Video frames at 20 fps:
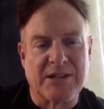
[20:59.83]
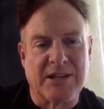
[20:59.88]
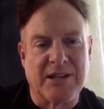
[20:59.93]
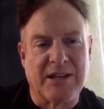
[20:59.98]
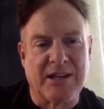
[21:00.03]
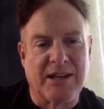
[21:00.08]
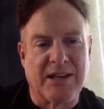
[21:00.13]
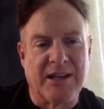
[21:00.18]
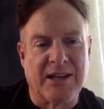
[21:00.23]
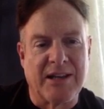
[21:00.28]

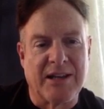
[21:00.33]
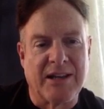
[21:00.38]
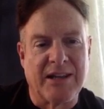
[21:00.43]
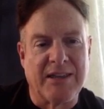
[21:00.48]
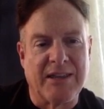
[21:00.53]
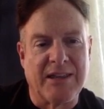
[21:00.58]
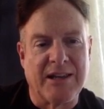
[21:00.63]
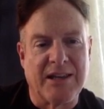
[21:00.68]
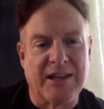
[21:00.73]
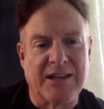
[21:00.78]
And I
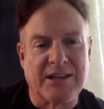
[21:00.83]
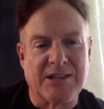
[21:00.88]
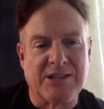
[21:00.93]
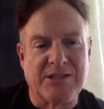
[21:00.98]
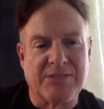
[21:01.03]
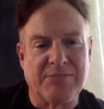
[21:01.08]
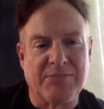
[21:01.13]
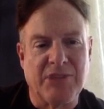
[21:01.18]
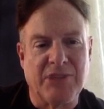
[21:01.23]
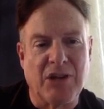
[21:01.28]
think
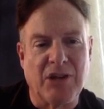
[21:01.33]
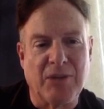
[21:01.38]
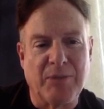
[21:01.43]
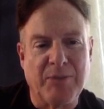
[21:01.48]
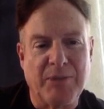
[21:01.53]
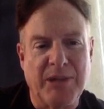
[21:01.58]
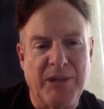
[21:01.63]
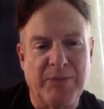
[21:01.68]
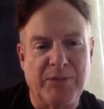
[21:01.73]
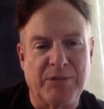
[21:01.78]
as young
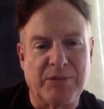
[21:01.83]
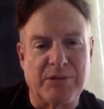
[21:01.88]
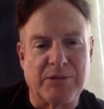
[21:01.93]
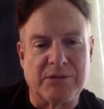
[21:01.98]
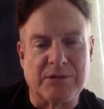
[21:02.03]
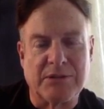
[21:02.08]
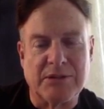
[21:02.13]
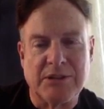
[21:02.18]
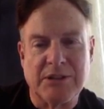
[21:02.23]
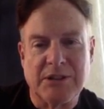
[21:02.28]

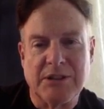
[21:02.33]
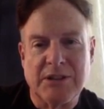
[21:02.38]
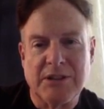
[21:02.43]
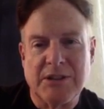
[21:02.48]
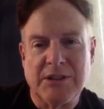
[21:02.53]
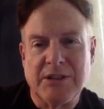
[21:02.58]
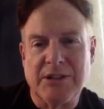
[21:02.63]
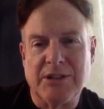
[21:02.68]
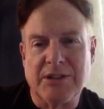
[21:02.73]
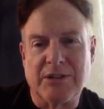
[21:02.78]
people,
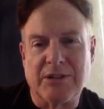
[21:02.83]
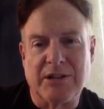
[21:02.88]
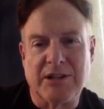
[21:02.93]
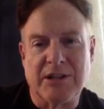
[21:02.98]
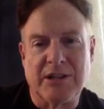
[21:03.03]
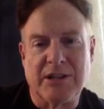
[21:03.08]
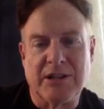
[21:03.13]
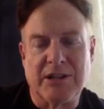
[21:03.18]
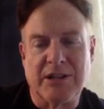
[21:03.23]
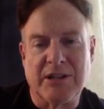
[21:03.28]
you're
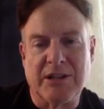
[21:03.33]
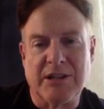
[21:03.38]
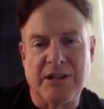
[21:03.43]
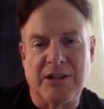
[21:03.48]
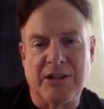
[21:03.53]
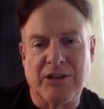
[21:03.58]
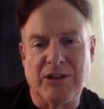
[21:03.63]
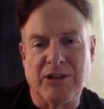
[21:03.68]
in a